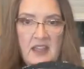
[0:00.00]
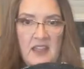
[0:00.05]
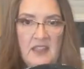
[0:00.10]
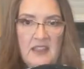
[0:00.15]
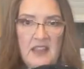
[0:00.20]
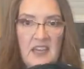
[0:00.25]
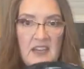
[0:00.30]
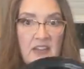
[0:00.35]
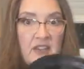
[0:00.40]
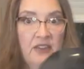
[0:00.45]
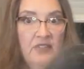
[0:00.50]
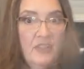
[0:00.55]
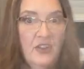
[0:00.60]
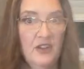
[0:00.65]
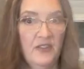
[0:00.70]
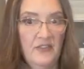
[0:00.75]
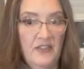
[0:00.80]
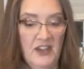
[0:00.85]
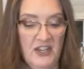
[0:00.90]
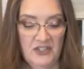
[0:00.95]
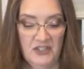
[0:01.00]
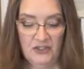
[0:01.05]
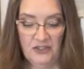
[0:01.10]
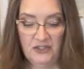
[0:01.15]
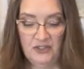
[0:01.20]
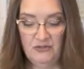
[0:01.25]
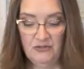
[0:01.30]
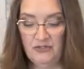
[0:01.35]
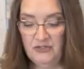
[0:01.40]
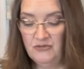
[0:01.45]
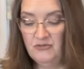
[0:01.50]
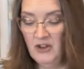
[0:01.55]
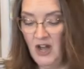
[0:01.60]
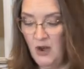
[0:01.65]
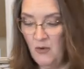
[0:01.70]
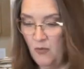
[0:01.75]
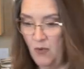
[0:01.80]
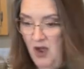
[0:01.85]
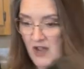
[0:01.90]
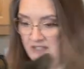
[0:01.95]
That'll give you a facial you do
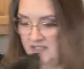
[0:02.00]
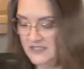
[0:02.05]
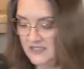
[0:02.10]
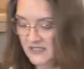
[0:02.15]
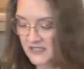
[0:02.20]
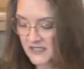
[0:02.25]
not want.